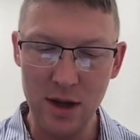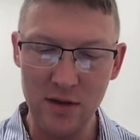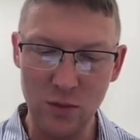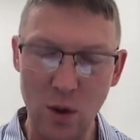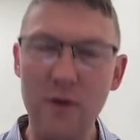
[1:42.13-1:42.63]

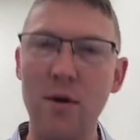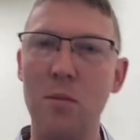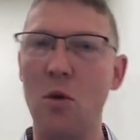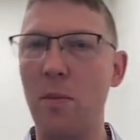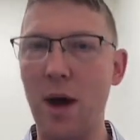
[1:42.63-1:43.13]
It's one of our
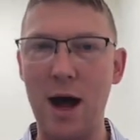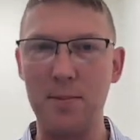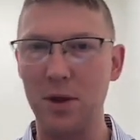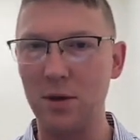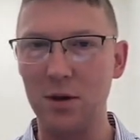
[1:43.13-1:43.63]
more
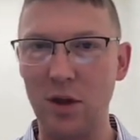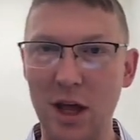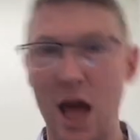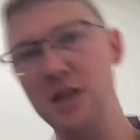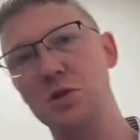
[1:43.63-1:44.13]
popular,
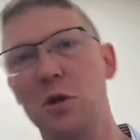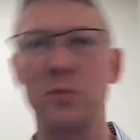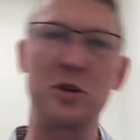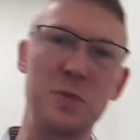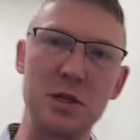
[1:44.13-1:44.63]
like A squared
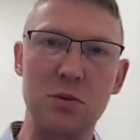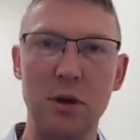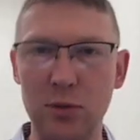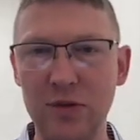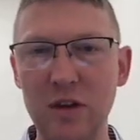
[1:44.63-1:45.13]
plus B squared
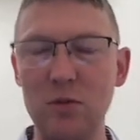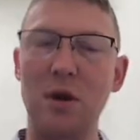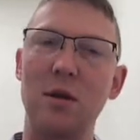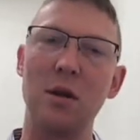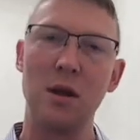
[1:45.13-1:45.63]
equals C
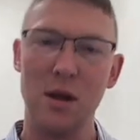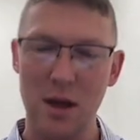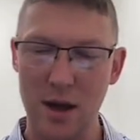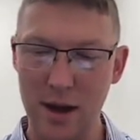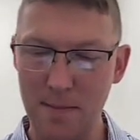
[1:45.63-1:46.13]
squared.
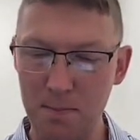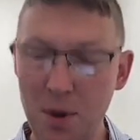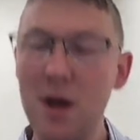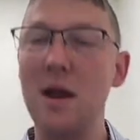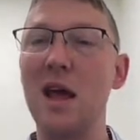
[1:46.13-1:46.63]
But it